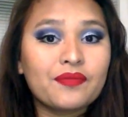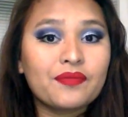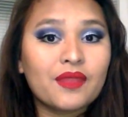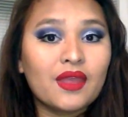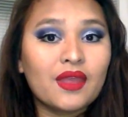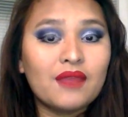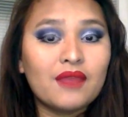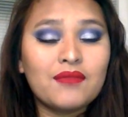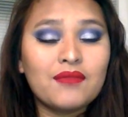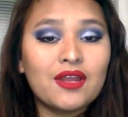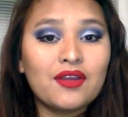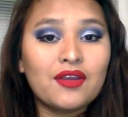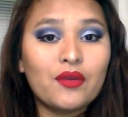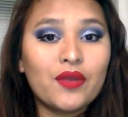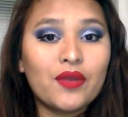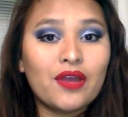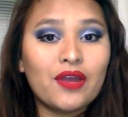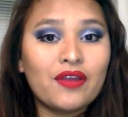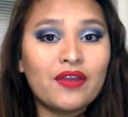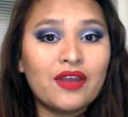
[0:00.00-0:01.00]
and I'm not
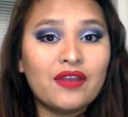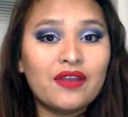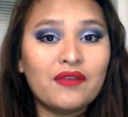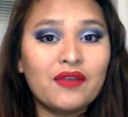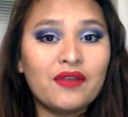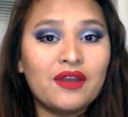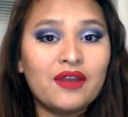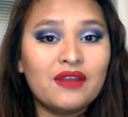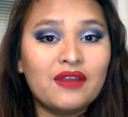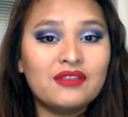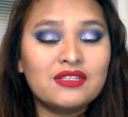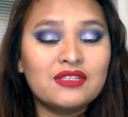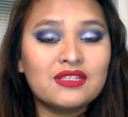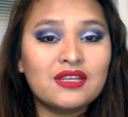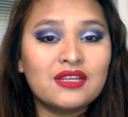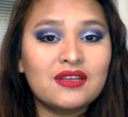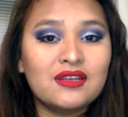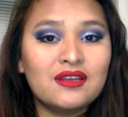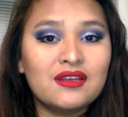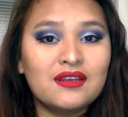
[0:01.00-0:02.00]
going out anywhere. I'm just
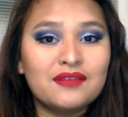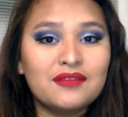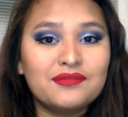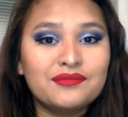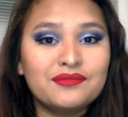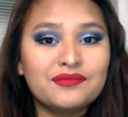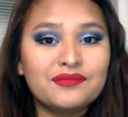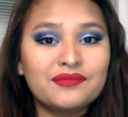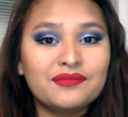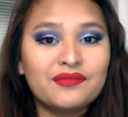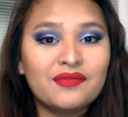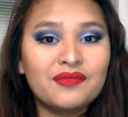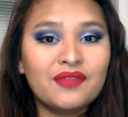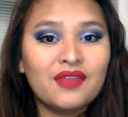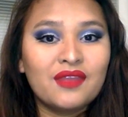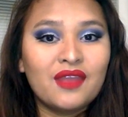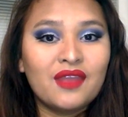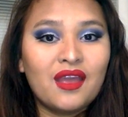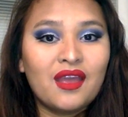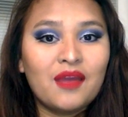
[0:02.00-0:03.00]
gonna,
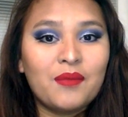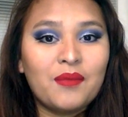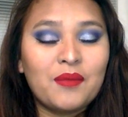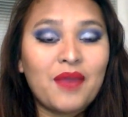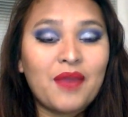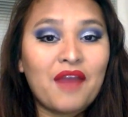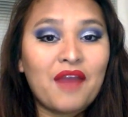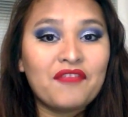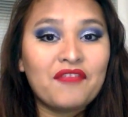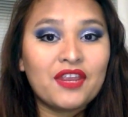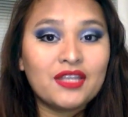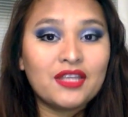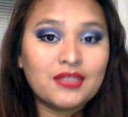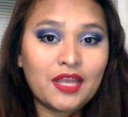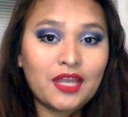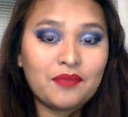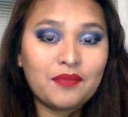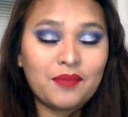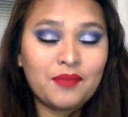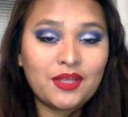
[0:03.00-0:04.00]
maybe after I
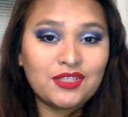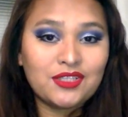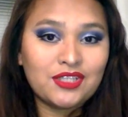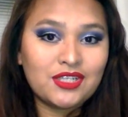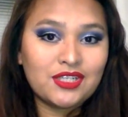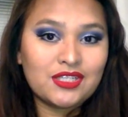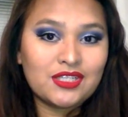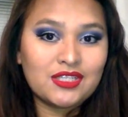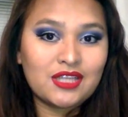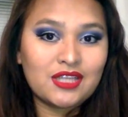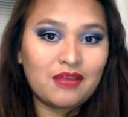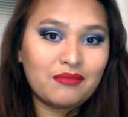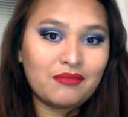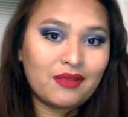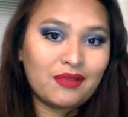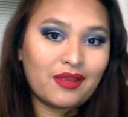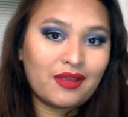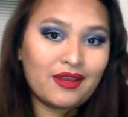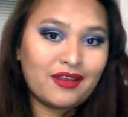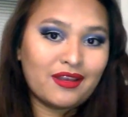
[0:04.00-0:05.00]
take pictures, I'm
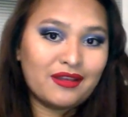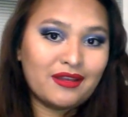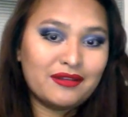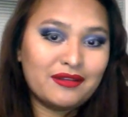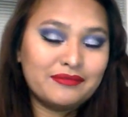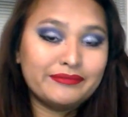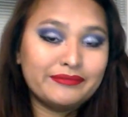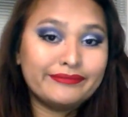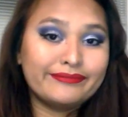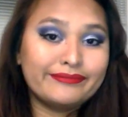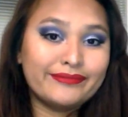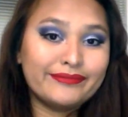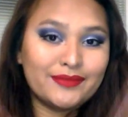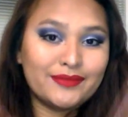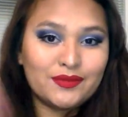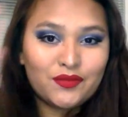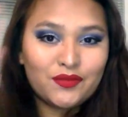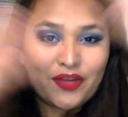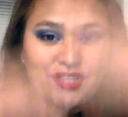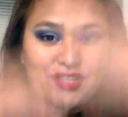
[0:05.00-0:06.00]
gonna
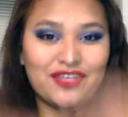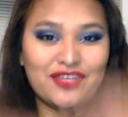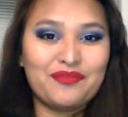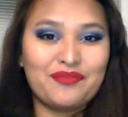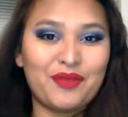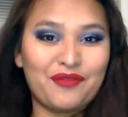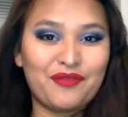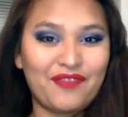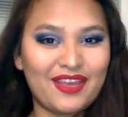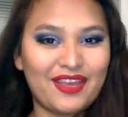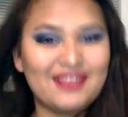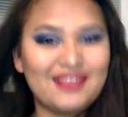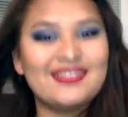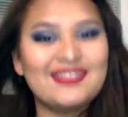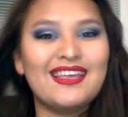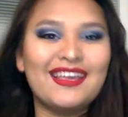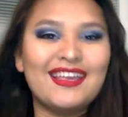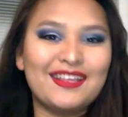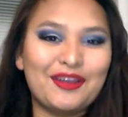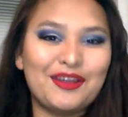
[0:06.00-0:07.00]
wash off my face and